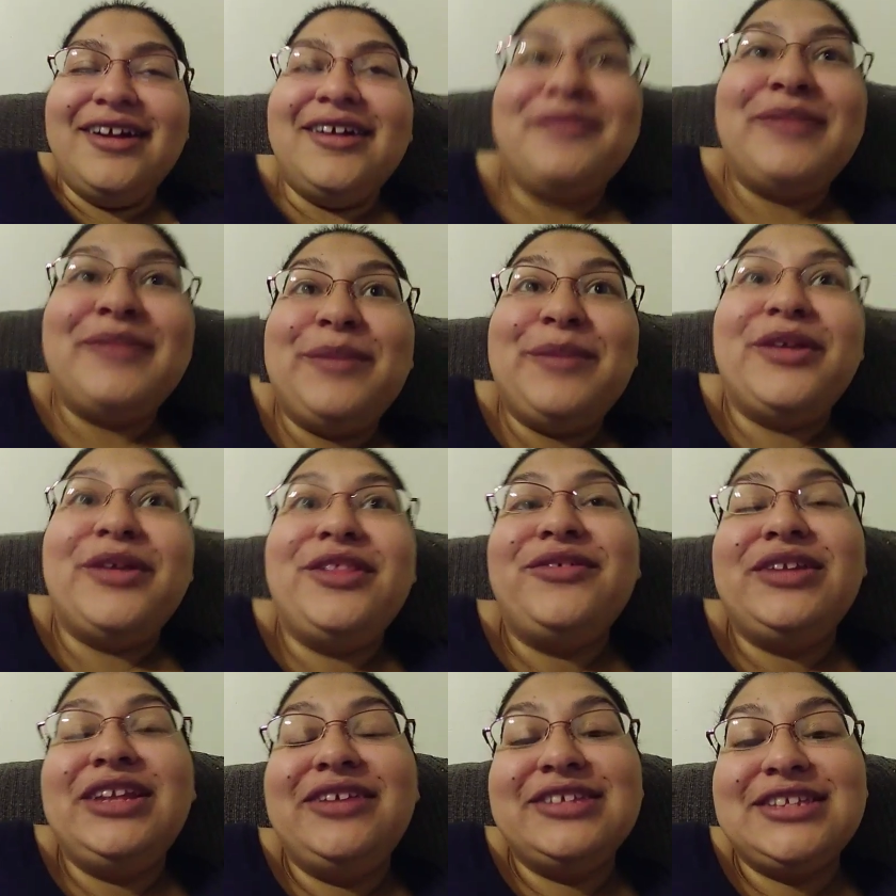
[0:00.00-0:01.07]
My brother,
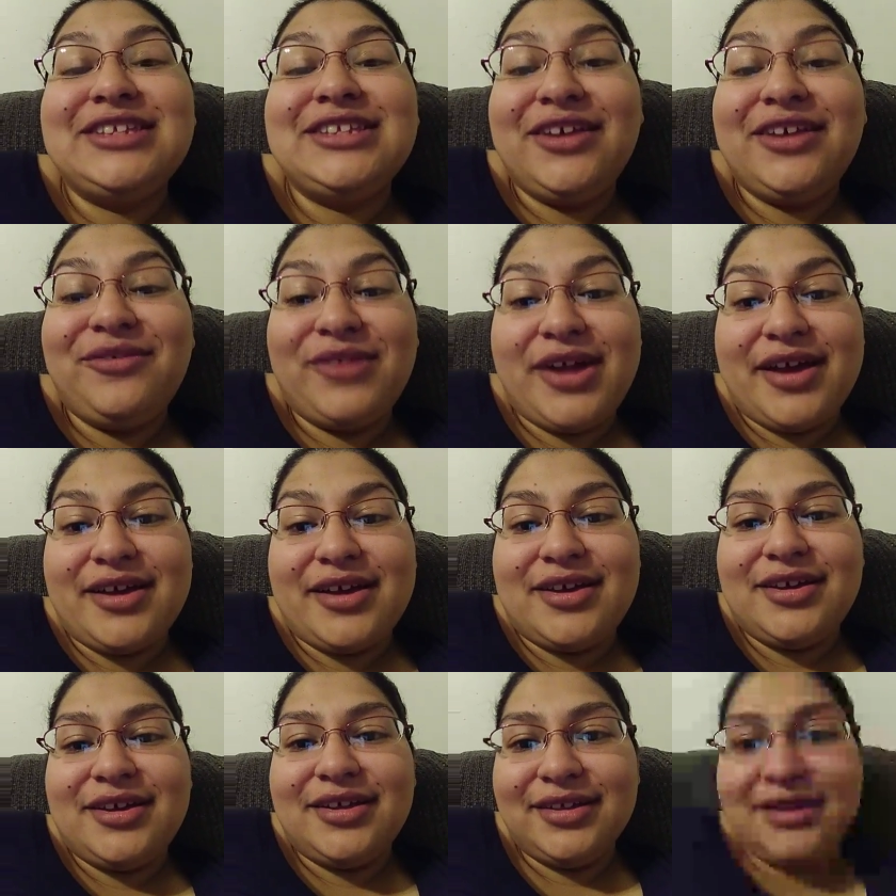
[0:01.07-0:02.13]
when he was in Iraq,
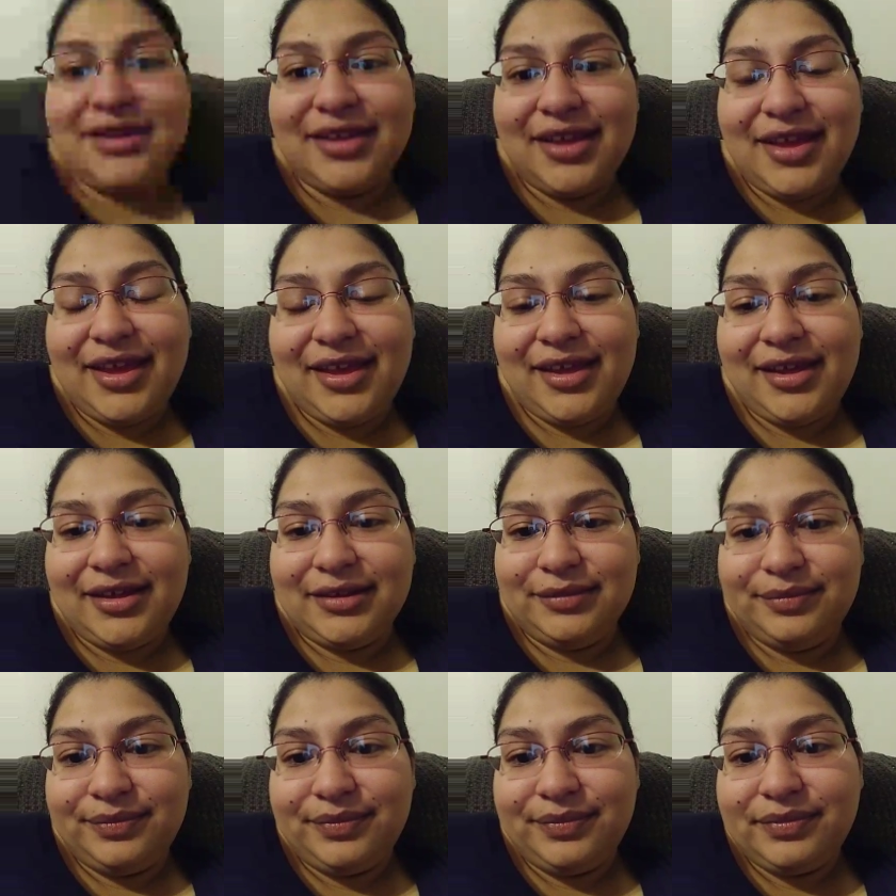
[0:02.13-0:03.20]

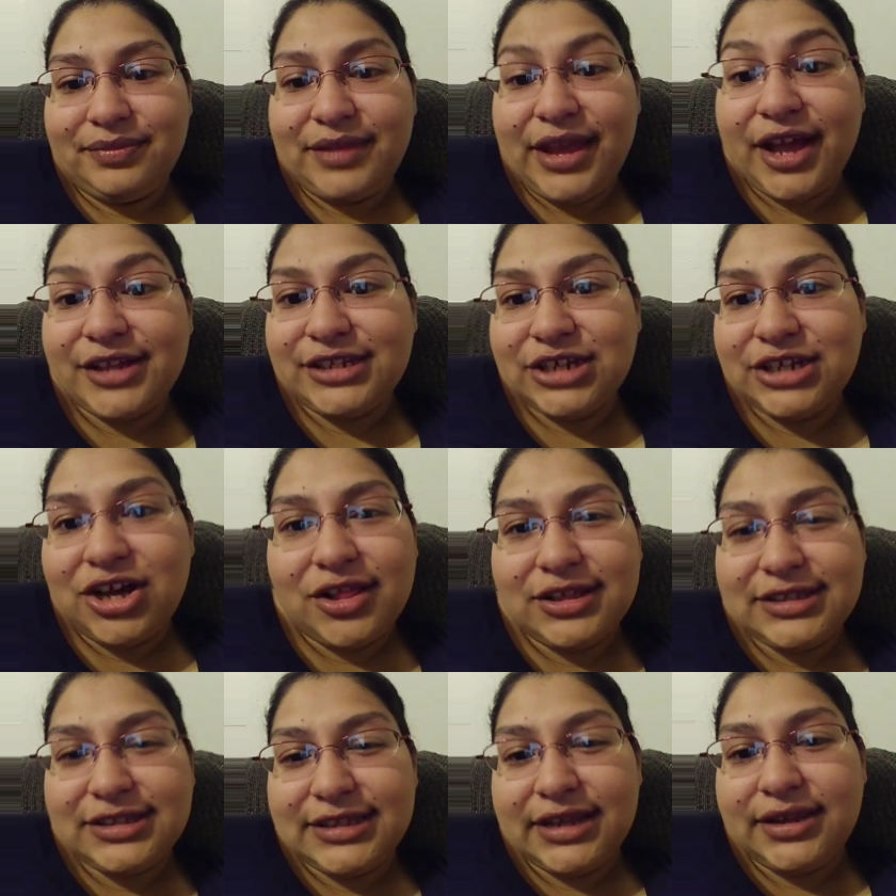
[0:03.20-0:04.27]
they got to call
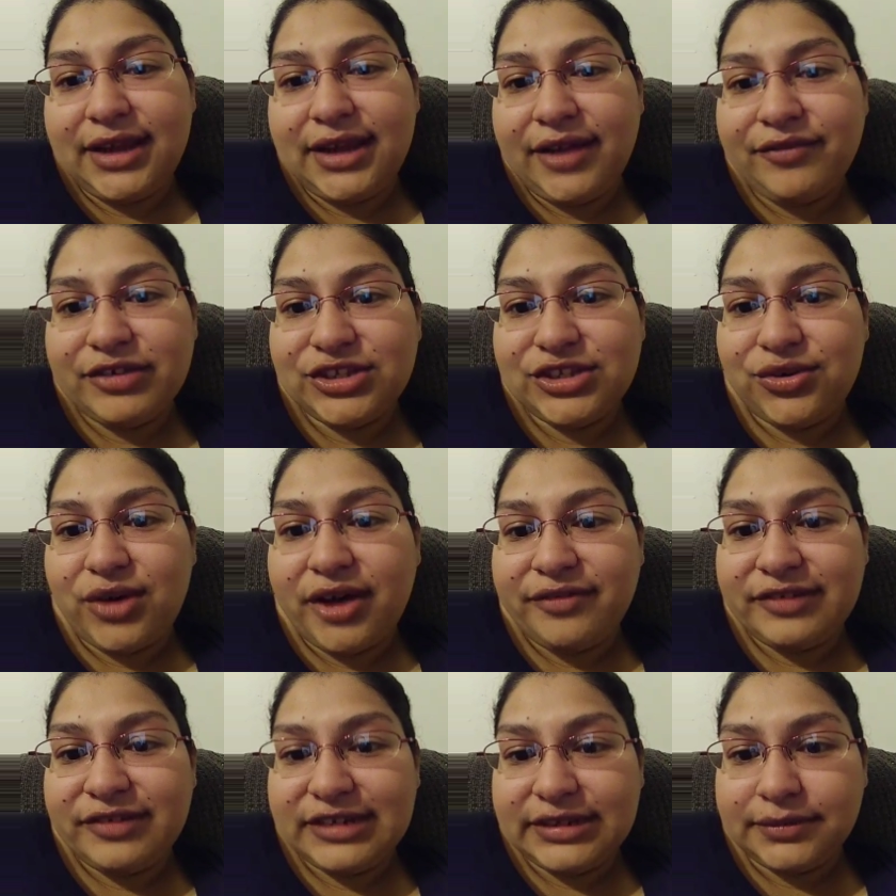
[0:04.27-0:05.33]
us like every so
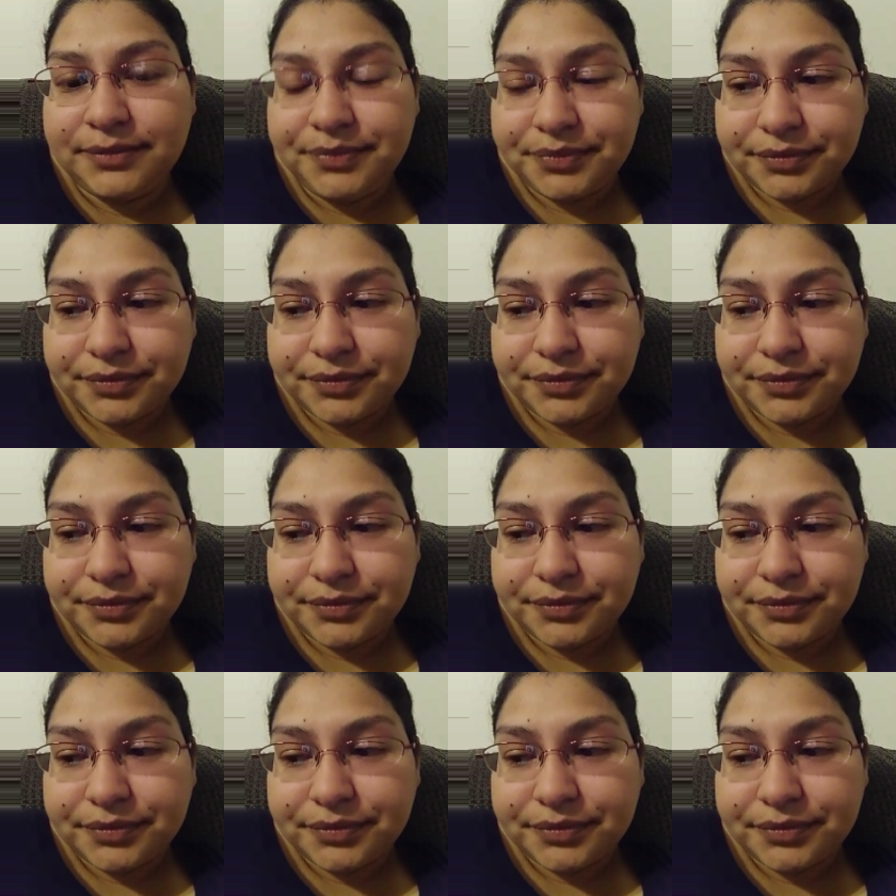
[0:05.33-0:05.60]
often.